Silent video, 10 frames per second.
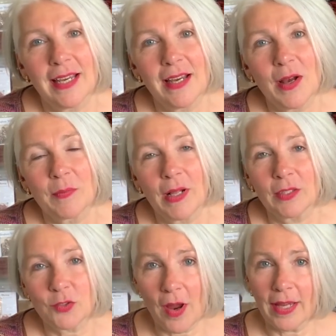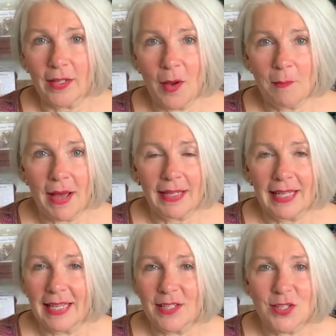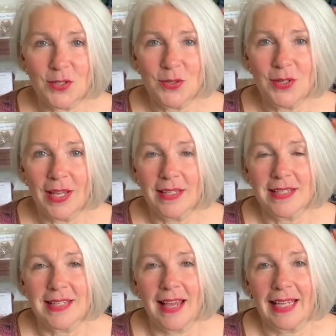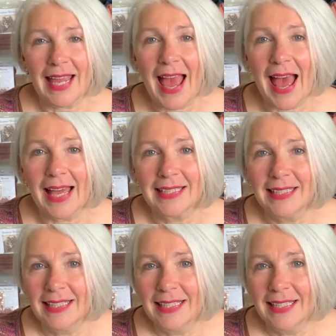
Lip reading: I'll try and come back again as soon as I can.